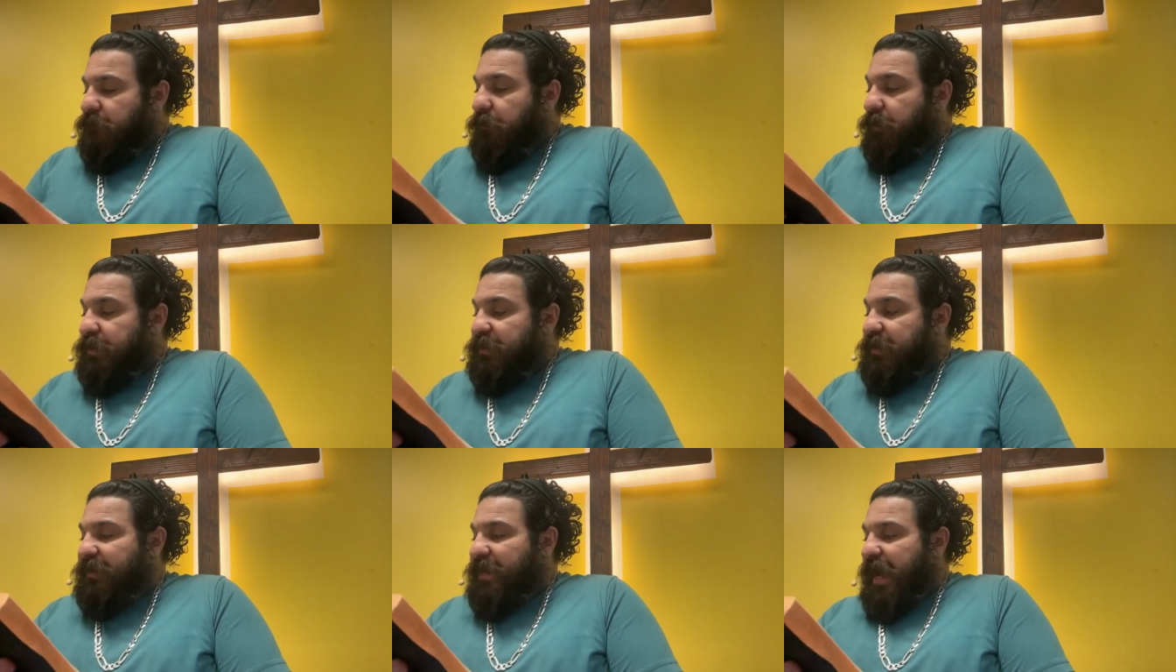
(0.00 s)

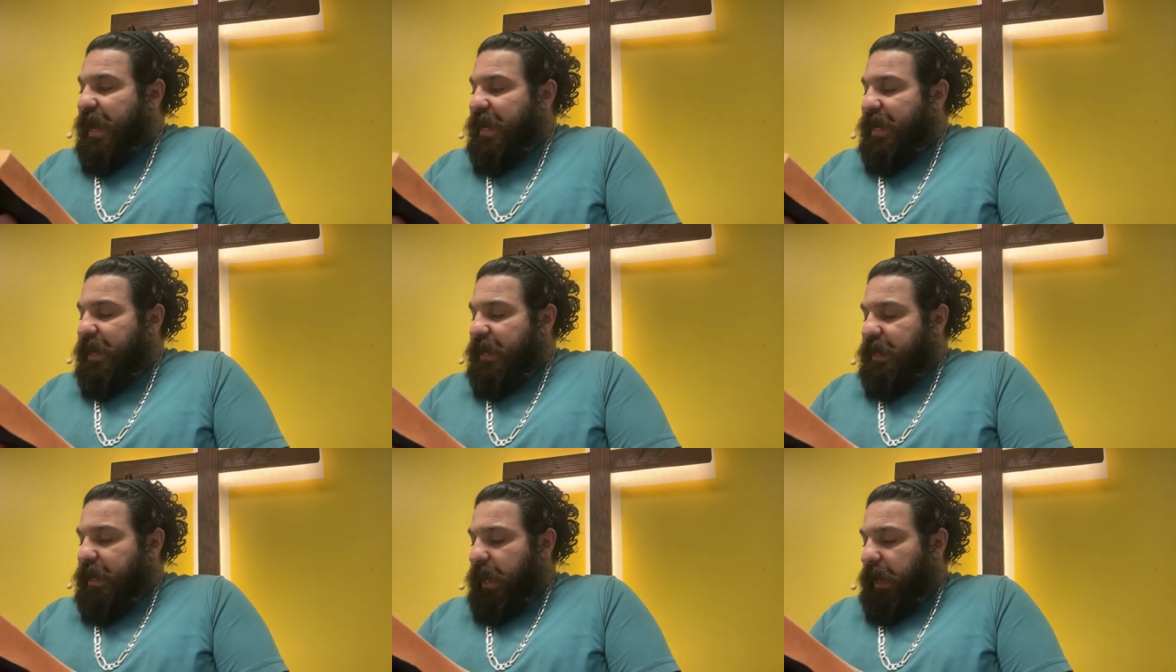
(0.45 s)
Verses
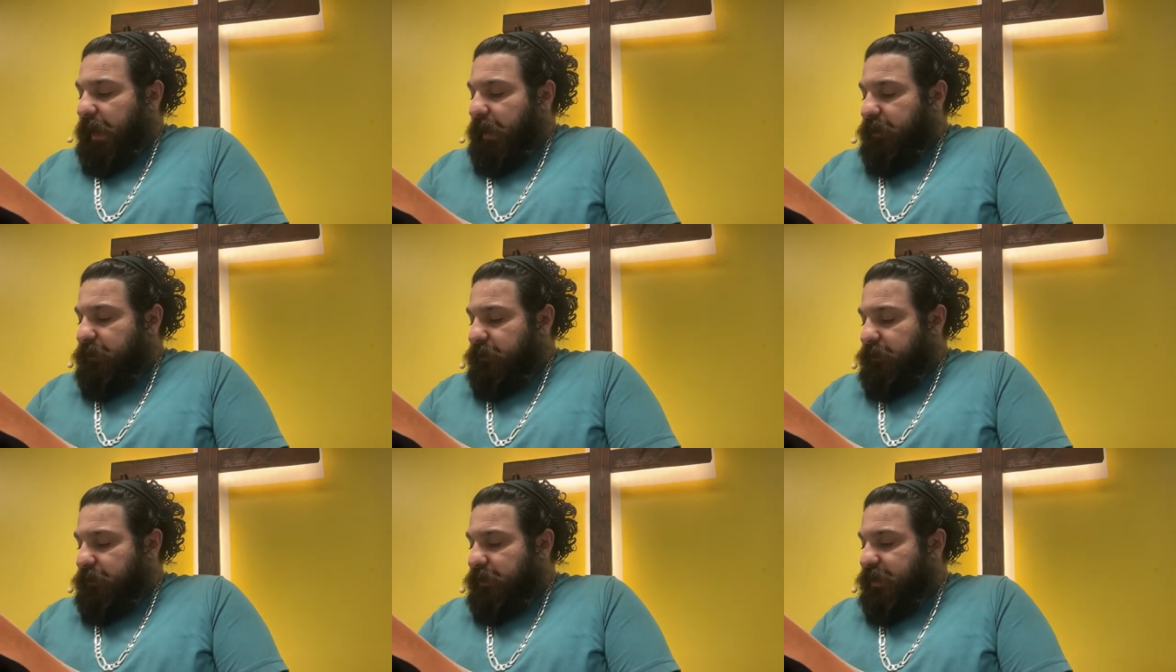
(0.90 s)
8 and
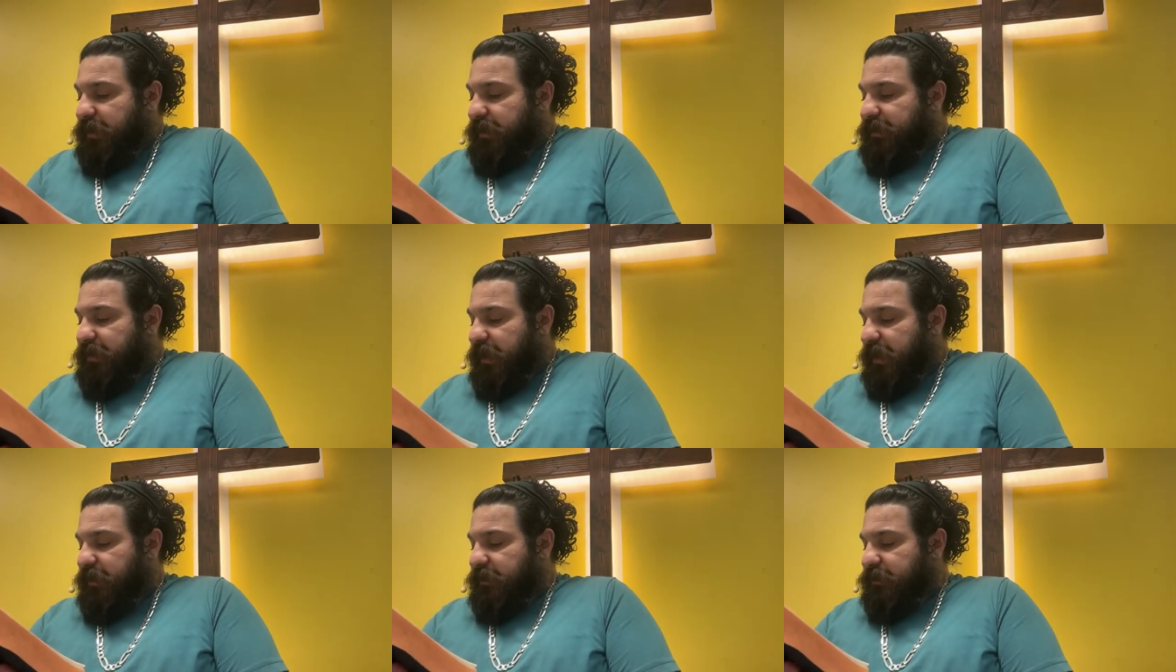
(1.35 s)
9, he
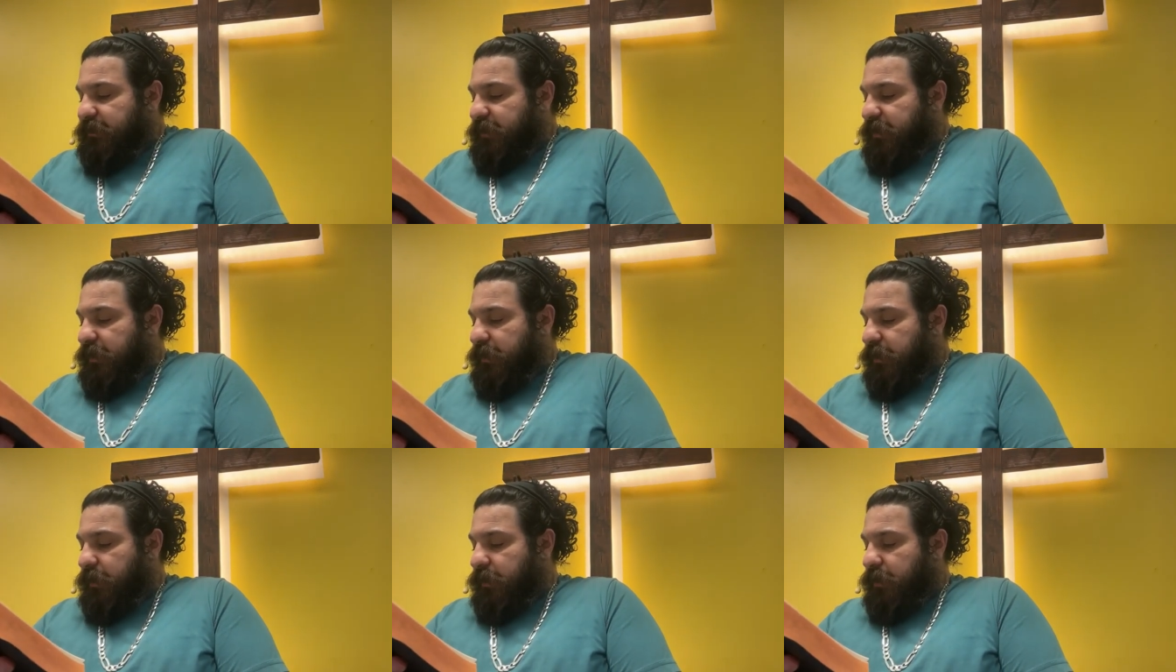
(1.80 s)

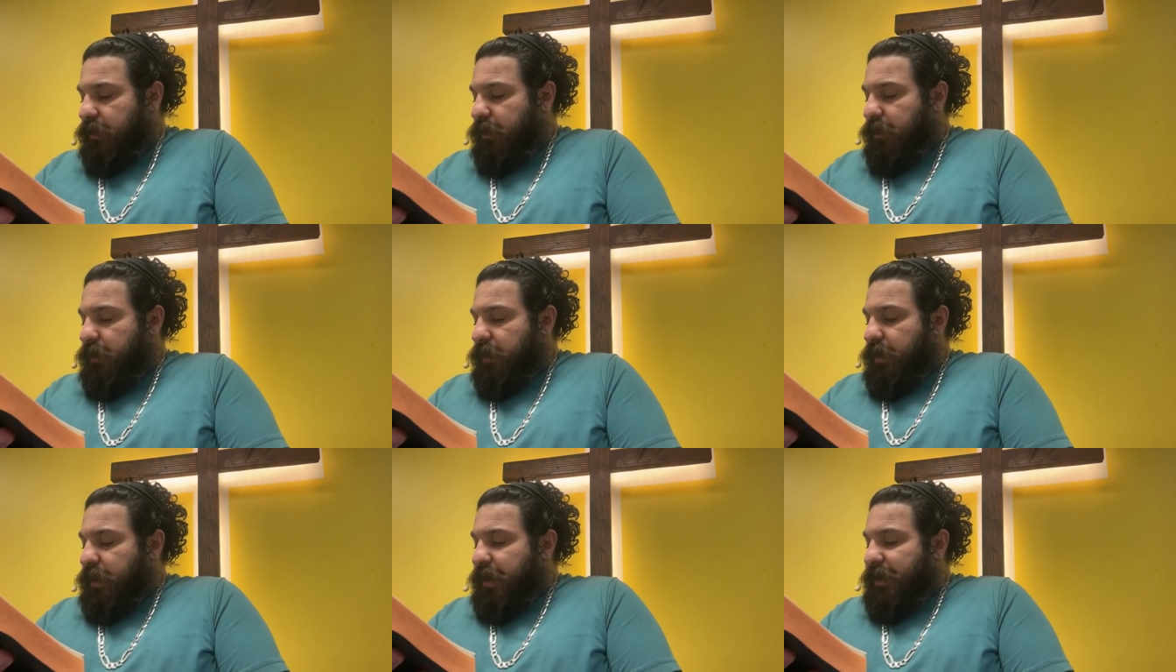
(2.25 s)
says,
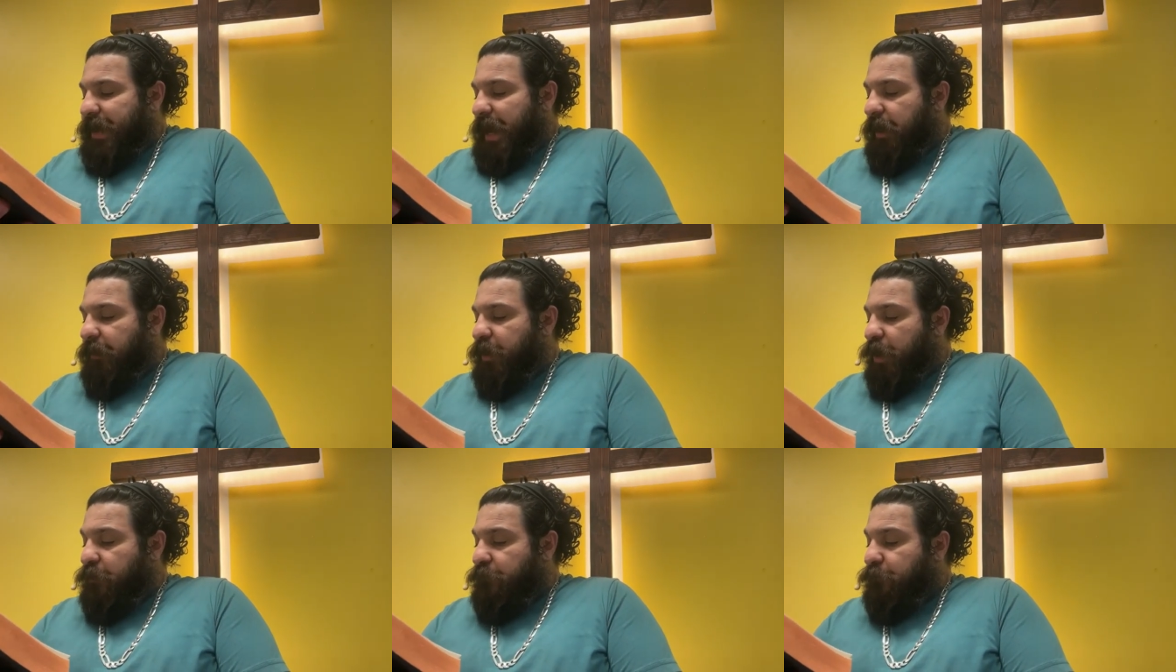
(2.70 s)

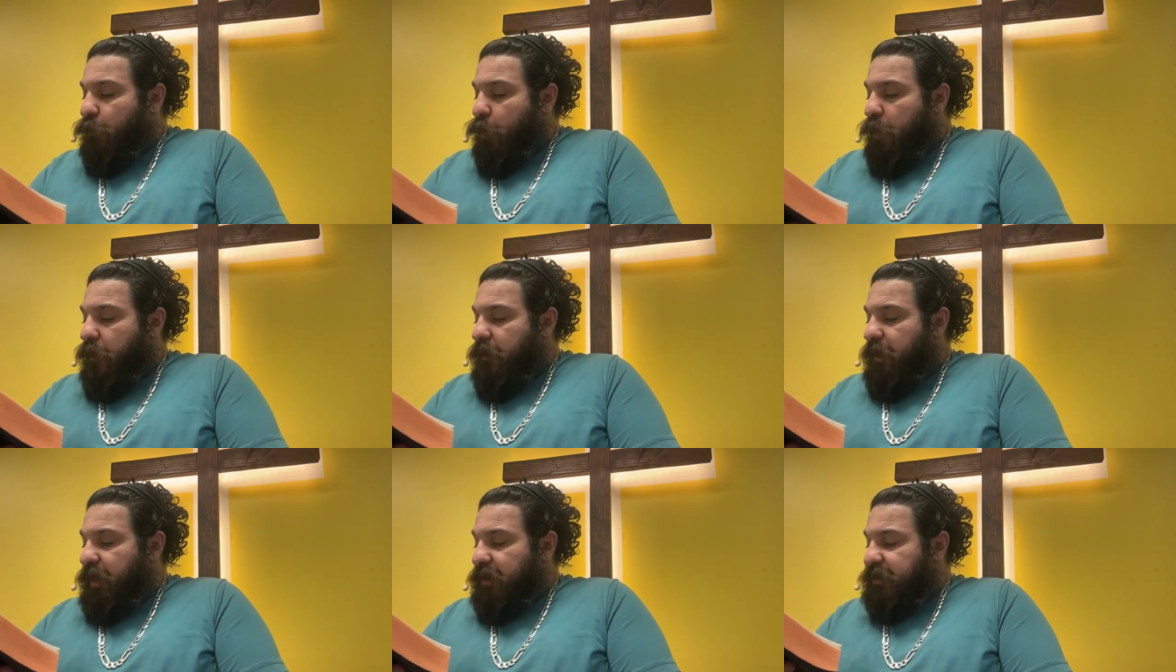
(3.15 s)
Now
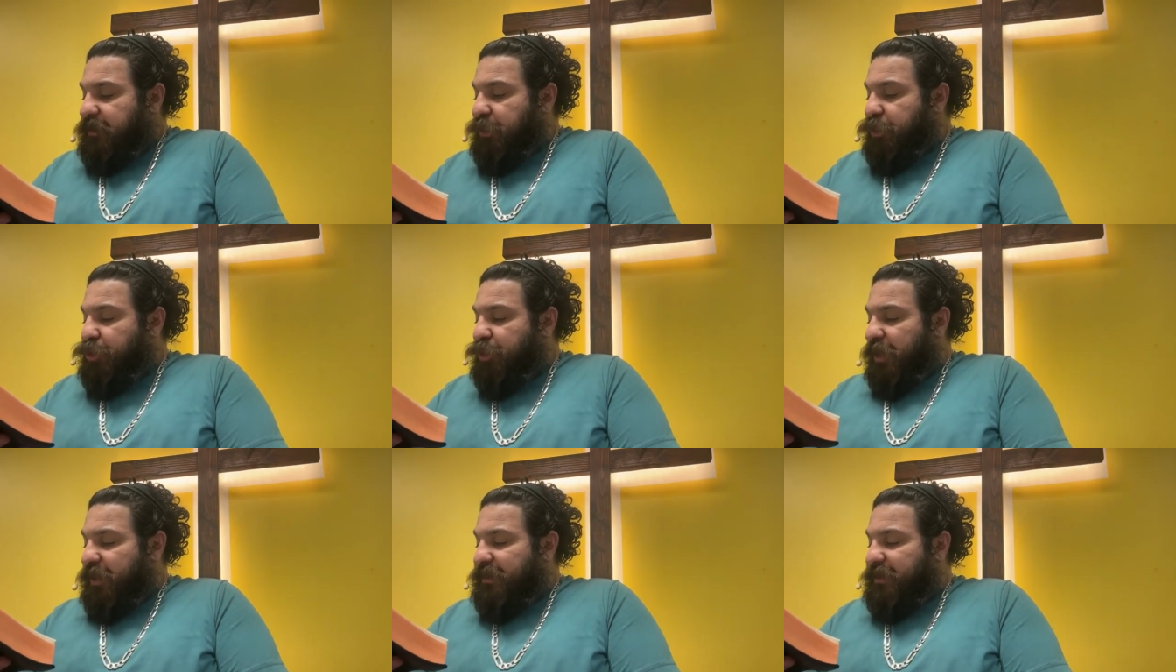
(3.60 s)
therefore, thus
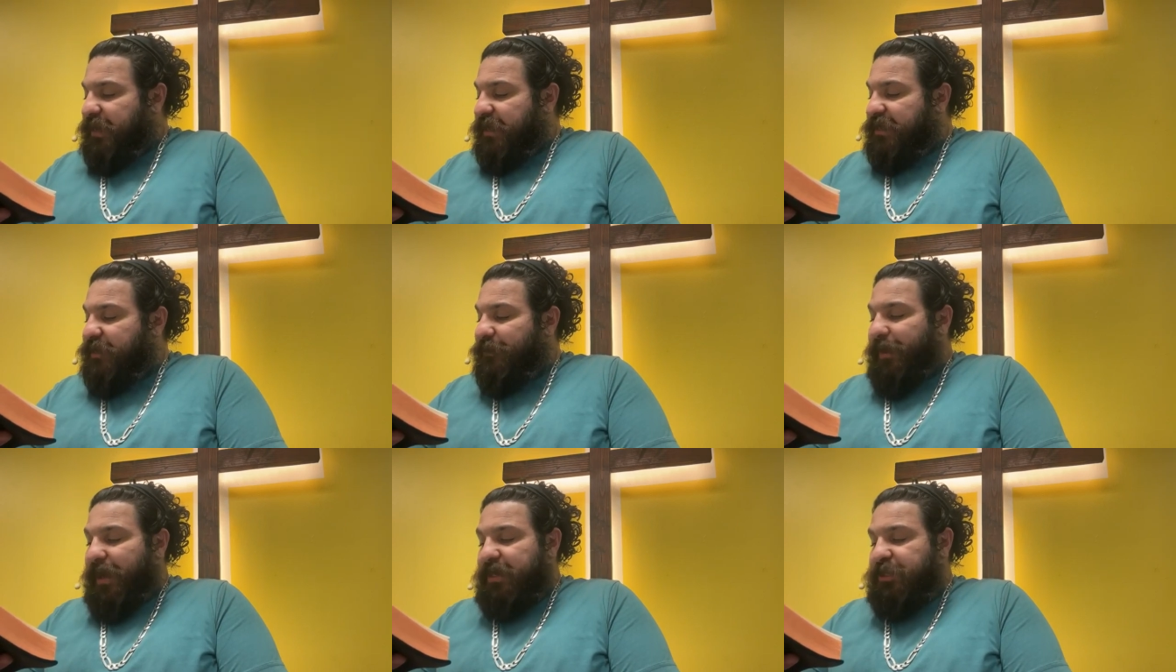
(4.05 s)
you shall say
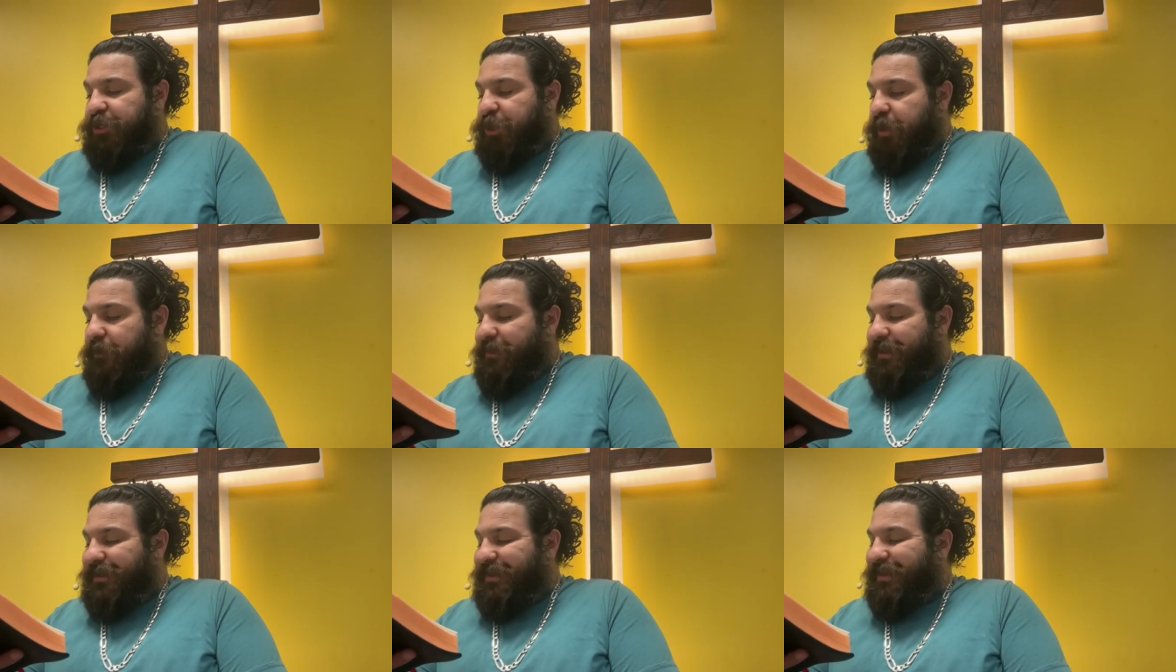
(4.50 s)
to my
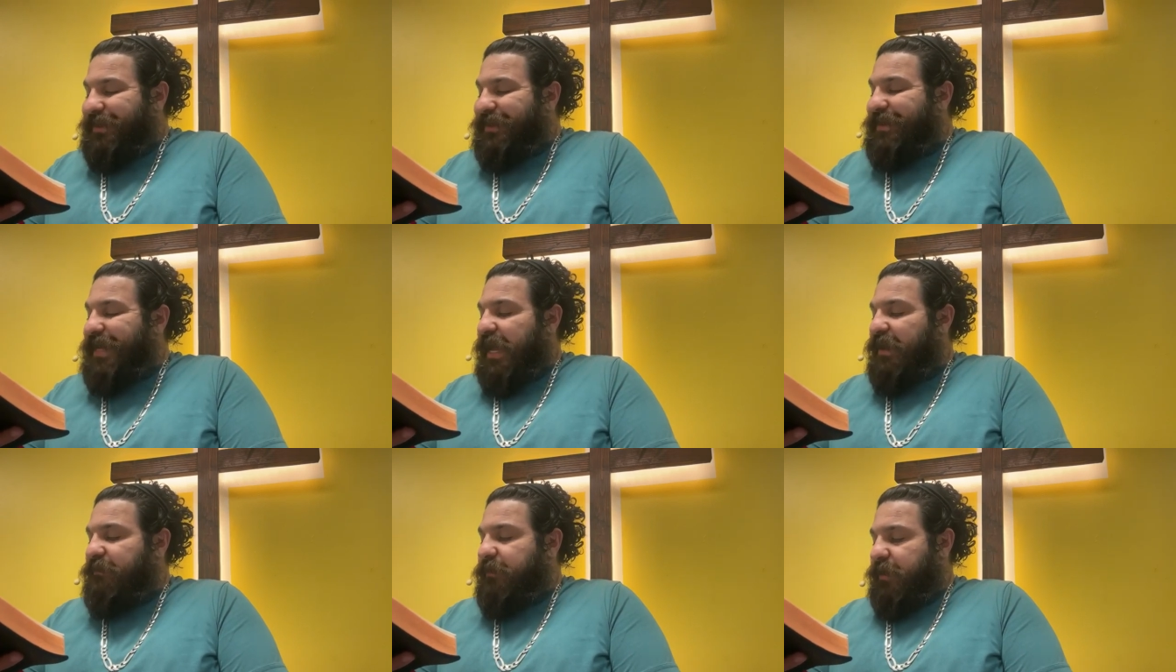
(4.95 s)

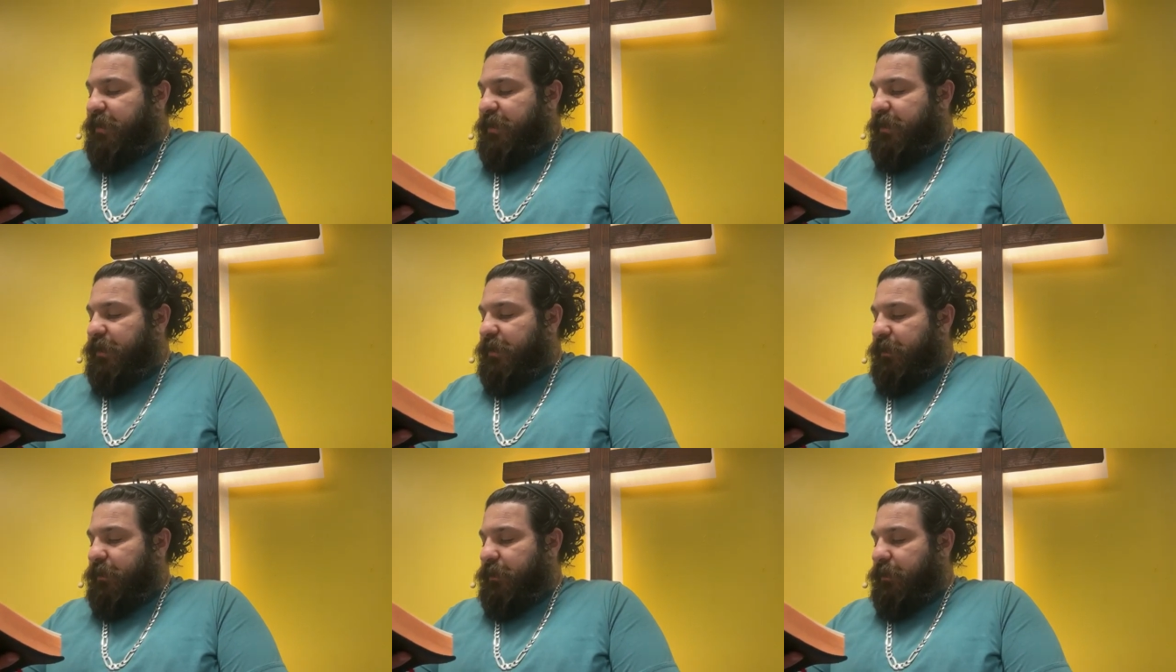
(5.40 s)
servant
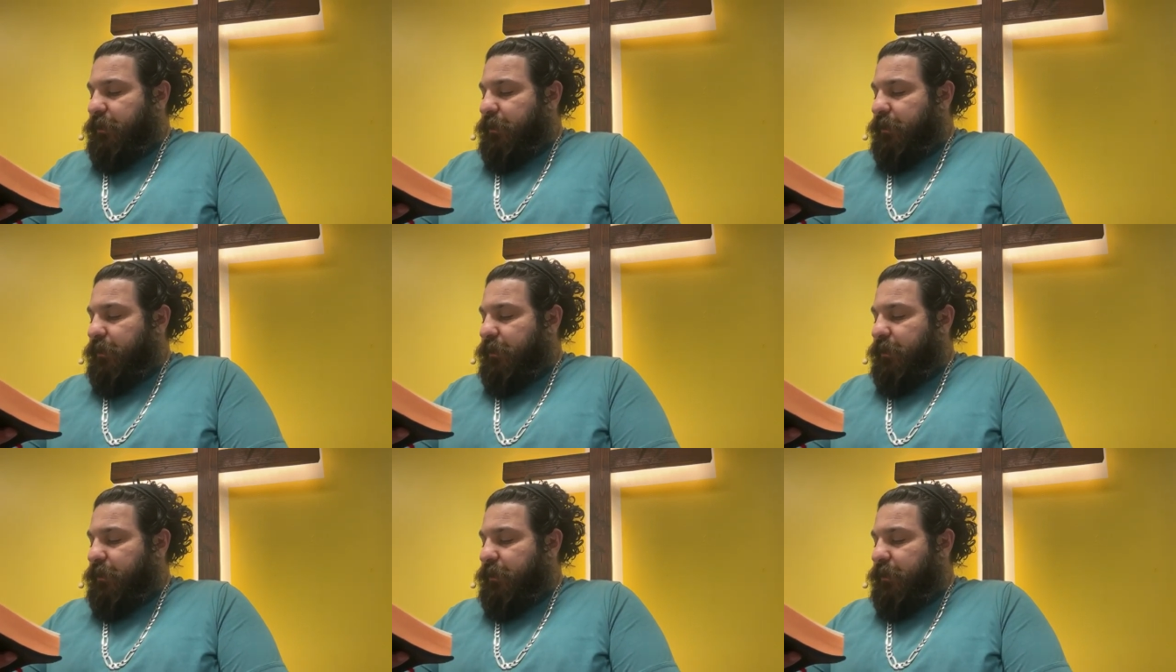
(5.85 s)
David,